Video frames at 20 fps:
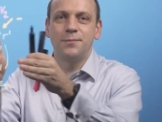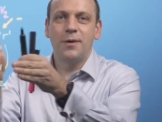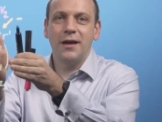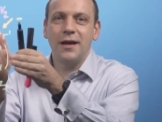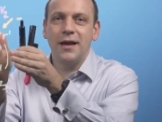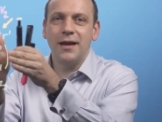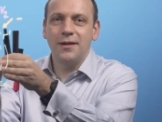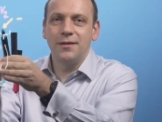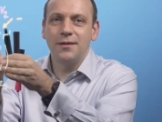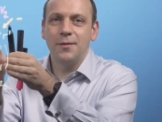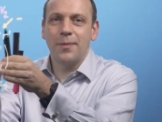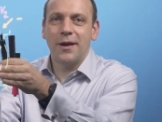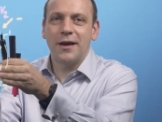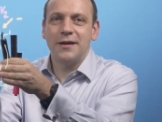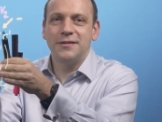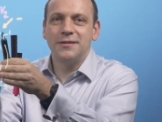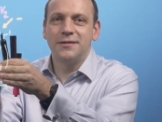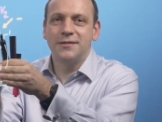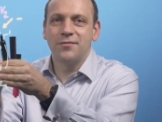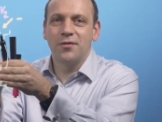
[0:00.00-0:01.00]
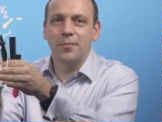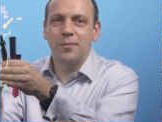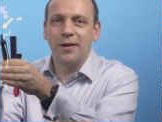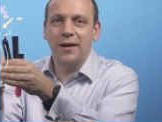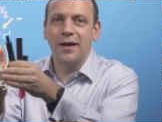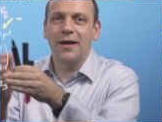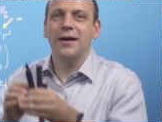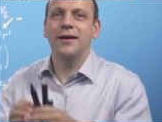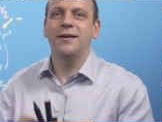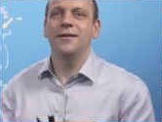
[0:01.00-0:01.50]
but in the basis of the
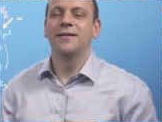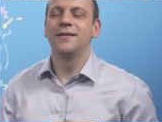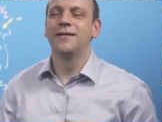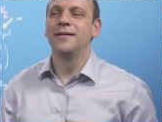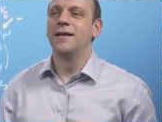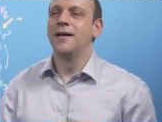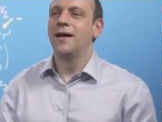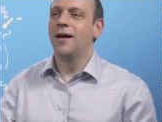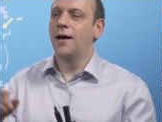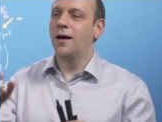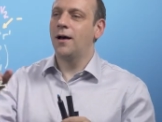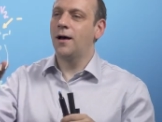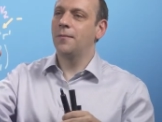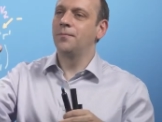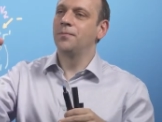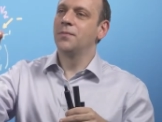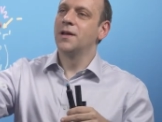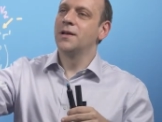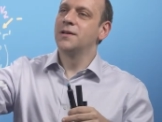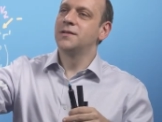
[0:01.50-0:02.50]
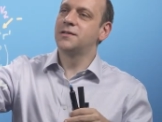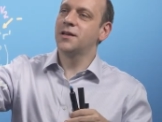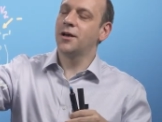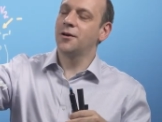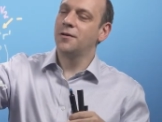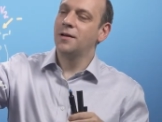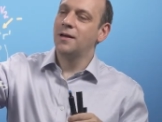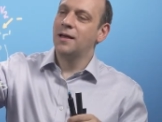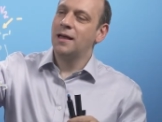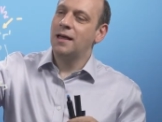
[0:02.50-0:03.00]
plane.
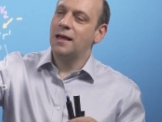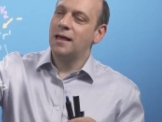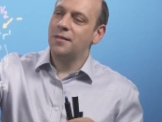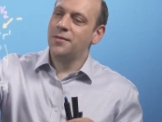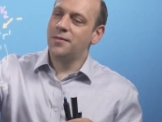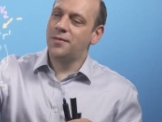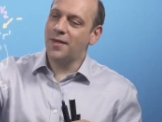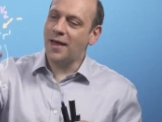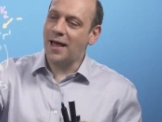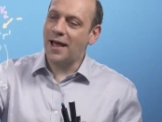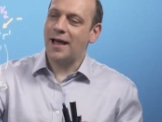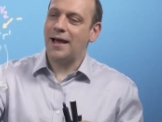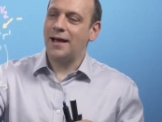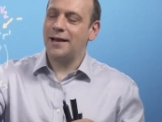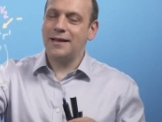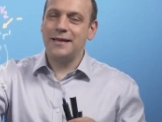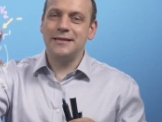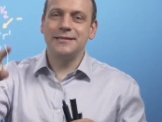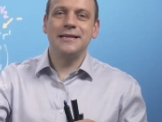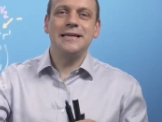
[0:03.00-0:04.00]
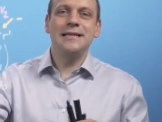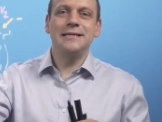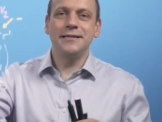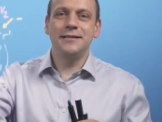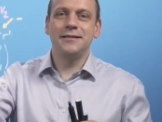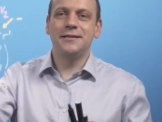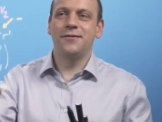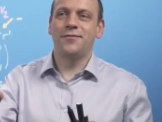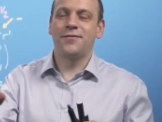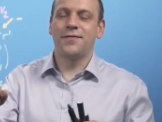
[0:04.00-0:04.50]
So that is easy
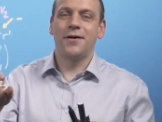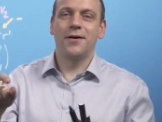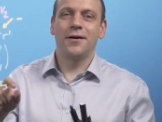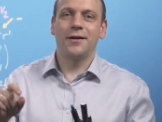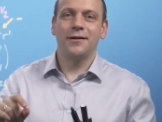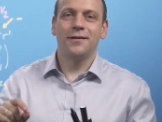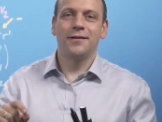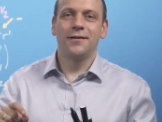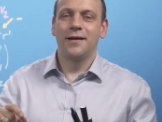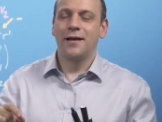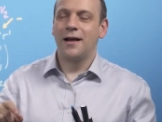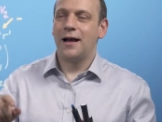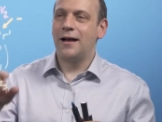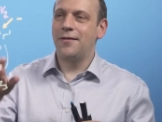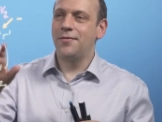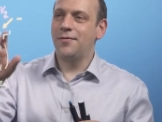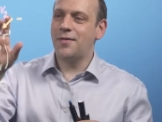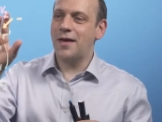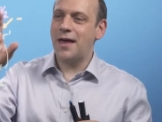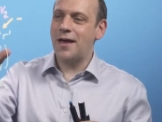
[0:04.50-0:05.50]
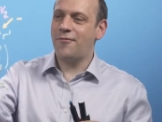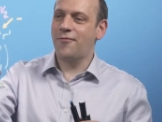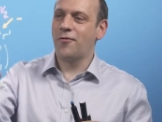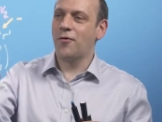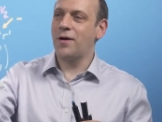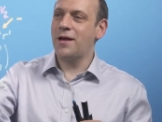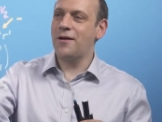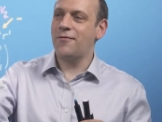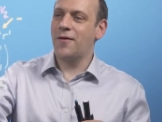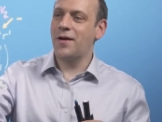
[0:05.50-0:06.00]
to define. And
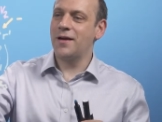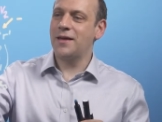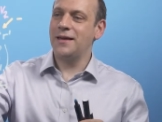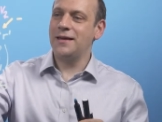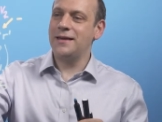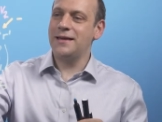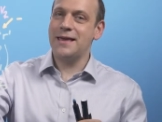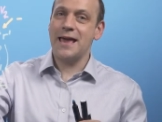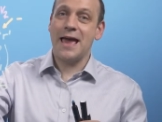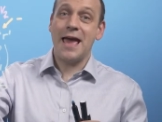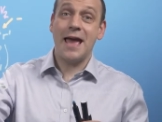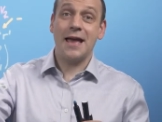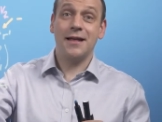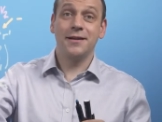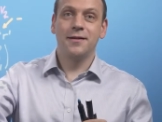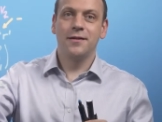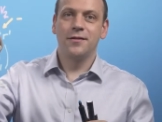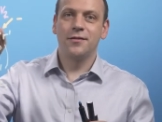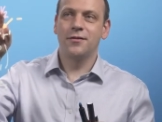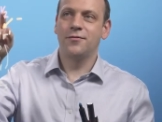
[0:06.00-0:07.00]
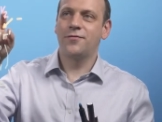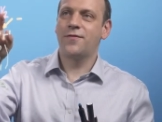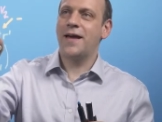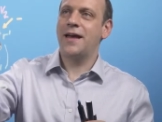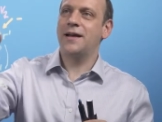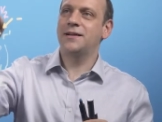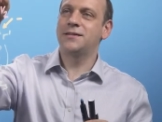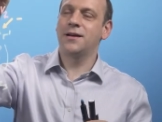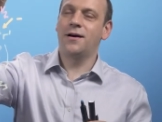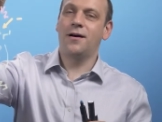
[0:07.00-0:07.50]
therefore, if I can get the
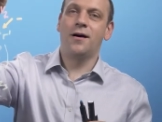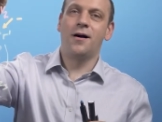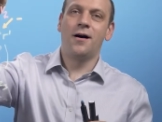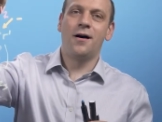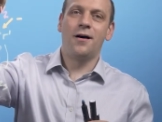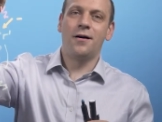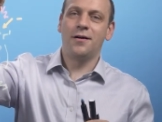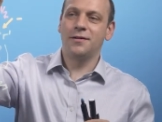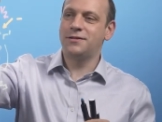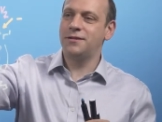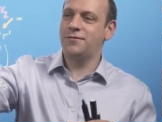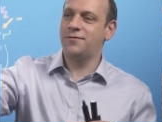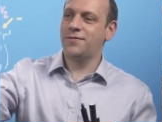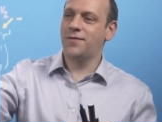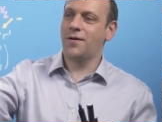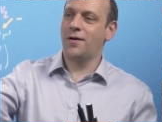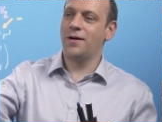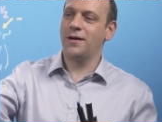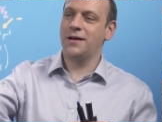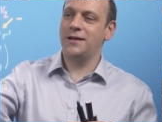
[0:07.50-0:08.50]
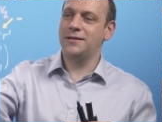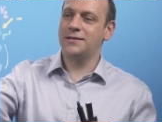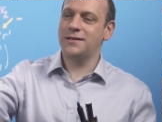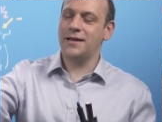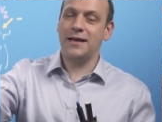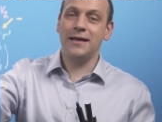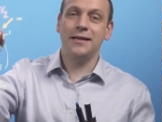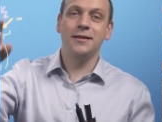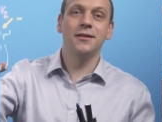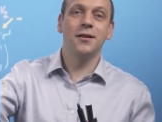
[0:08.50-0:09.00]
vector R defined
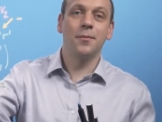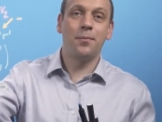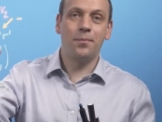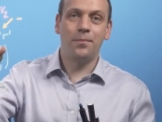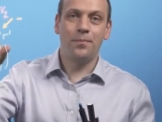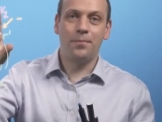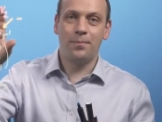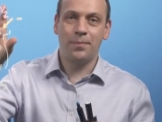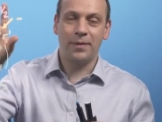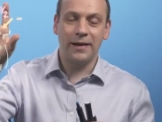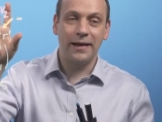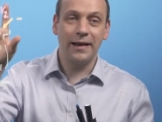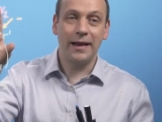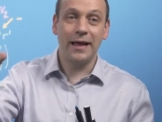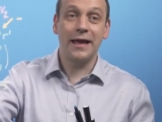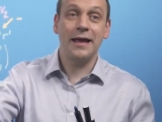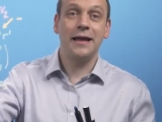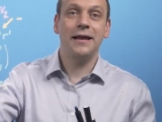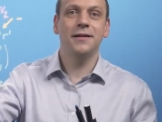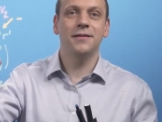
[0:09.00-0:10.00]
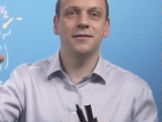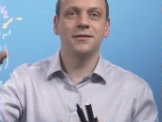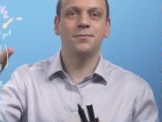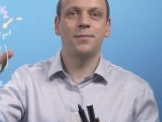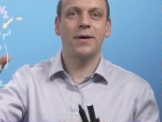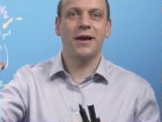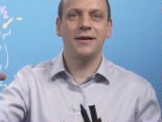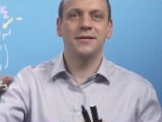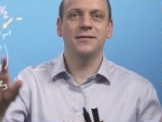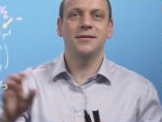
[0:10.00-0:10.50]
in the plane's
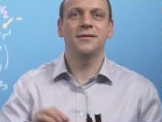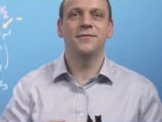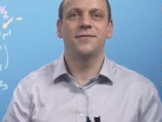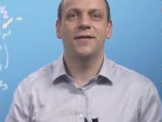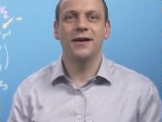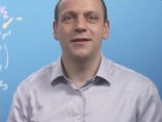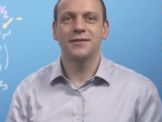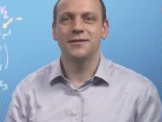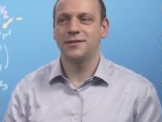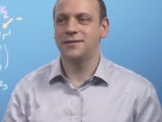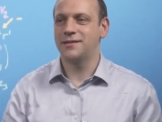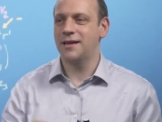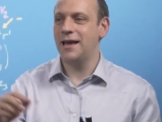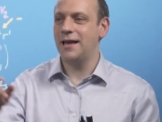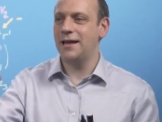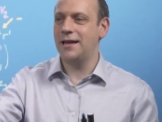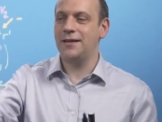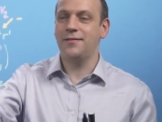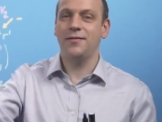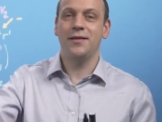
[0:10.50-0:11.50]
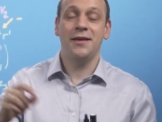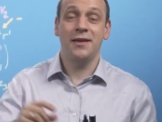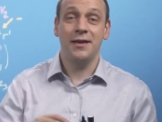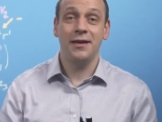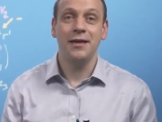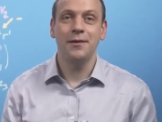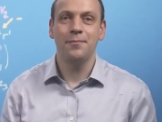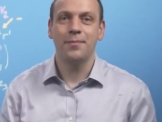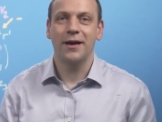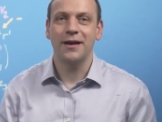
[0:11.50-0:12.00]
basis vector set, in the
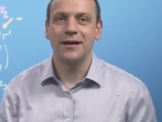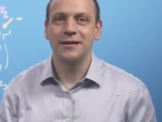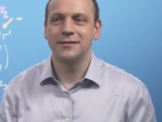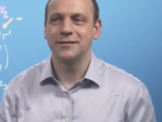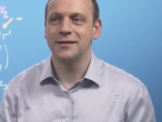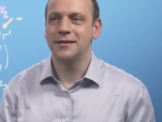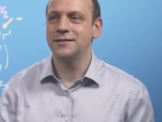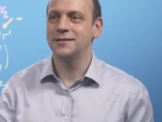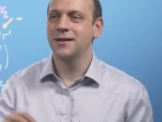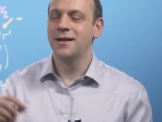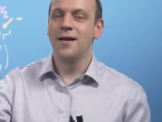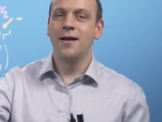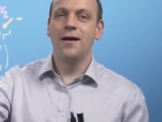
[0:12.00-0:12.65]
E basis,